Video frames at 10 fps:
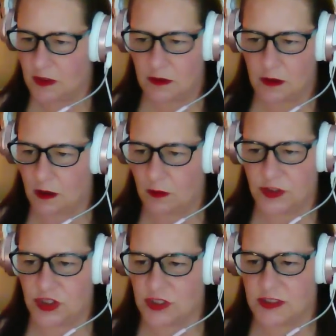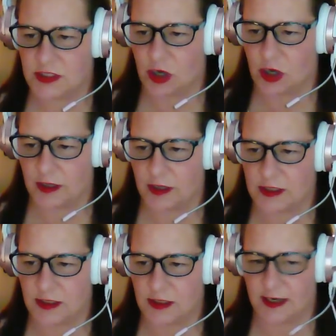No, it just stardust.
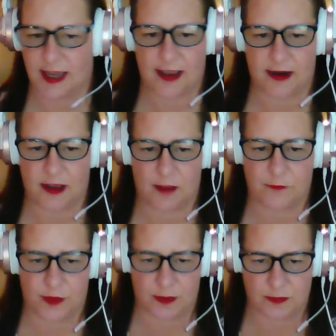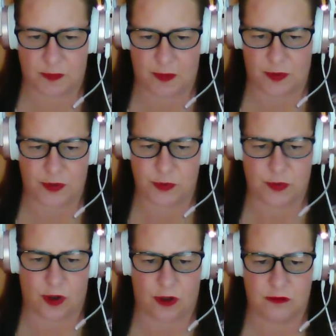It doesn't add up for him to be able to do
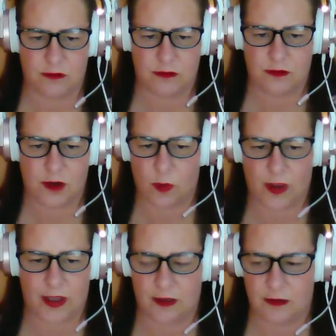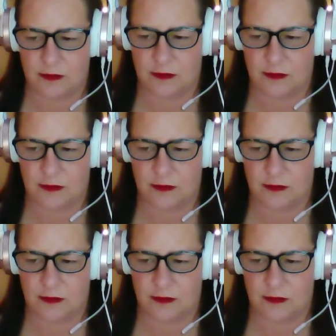it all. No way.